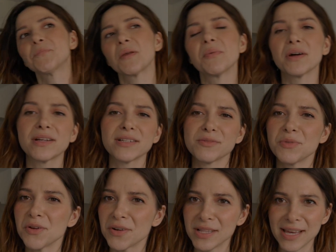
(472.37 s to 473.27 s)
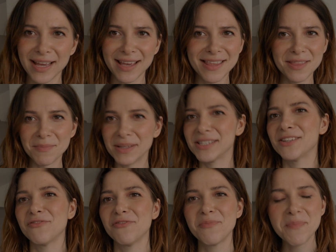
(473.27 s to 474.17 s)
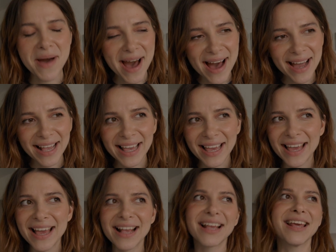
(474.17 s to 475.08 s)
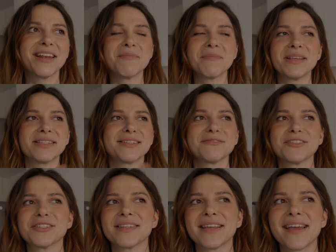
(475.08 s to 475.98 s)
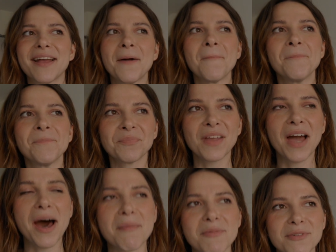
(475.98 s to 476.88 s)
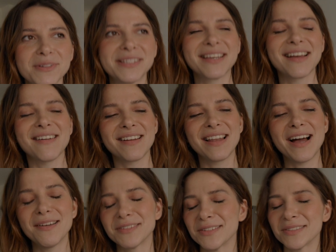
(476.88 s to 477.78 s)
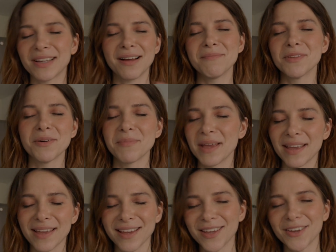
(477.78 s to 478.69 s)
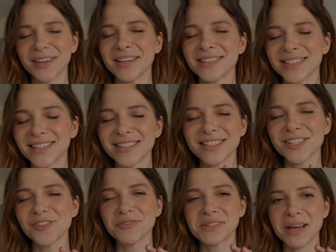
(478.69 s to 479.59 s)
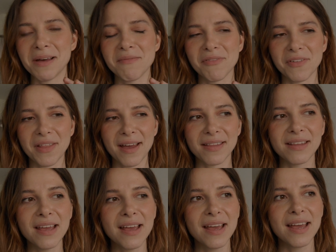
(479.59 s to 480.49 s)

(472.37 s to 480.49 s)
but because we were like in the midst of packing, in the midst of just like uprooting our lives, I was like, I'm not baking cookies. There's no time for that.